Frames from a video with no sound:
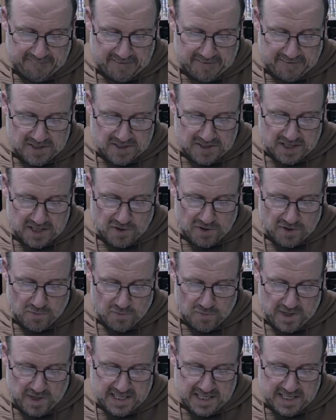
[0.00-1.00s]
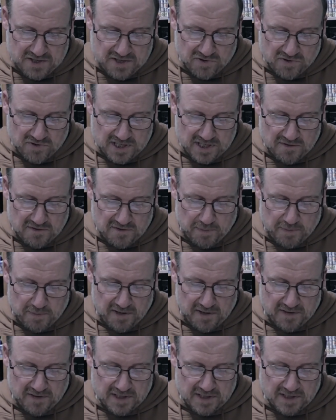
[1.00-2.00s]
So we need to resolve
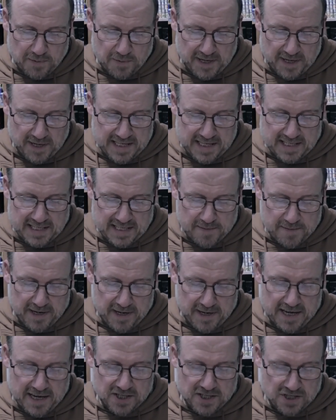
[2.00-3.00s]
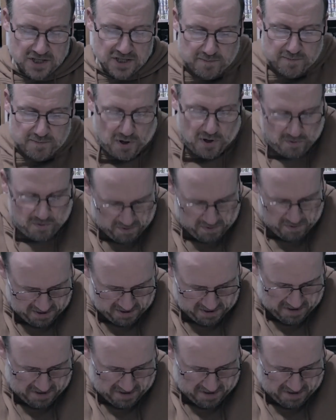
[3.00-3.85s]
both. So we end up at a small,